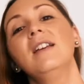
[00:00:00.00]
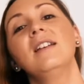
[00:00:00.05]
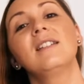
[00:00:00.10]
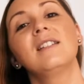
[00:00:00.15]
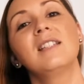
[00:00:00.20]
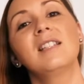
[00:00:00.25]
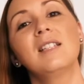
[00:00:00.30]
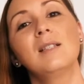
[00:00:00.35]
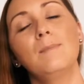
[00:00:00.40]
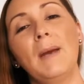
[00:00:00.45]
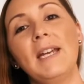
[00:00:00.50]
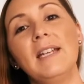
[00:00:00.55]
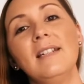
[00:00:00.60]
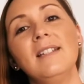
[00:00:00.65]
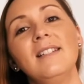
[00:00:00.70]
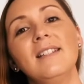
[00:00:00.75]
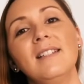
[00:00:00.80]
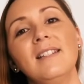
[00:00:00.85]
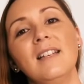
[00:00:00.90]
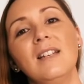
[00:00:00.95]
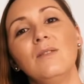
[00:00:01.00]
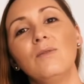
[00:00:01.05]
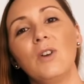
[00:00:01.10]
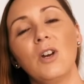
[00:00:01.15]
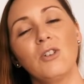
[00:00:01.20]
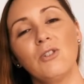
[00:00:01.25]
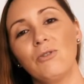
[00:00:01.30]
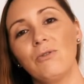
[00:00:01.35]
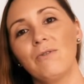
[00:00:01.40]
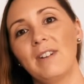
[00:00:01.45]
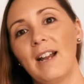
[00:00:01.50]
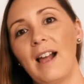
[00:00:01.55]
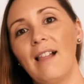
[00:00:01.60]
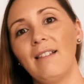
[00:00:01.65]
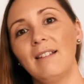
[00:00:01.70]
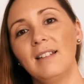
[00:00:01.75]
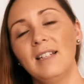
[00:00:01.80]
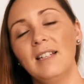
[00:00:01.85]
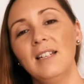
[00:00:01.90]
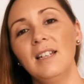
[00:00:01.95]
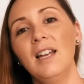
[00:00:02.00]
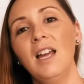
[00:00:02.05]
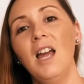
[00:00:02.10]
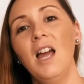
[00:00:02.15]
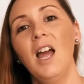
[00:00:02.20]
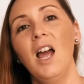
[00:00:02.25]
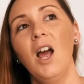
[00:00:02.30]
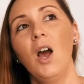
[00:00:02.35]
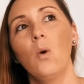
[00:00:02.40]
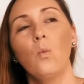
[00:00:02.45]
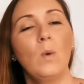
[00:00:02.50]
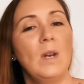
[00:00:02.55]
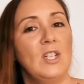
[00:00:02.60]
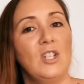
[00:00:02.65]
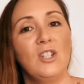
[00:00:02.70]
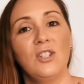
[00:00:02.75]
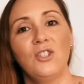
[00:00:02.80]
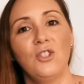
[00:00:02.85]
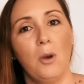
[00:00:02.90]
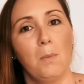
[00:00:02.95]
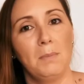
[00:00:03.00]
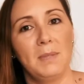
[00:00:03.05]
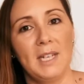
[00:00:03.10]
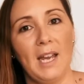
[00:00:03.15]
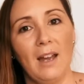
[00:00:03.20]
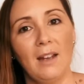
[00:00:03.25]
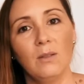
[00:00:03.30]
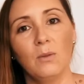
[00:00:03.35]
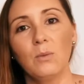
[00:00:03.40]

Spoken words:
space in virtual reality, we just jumped at.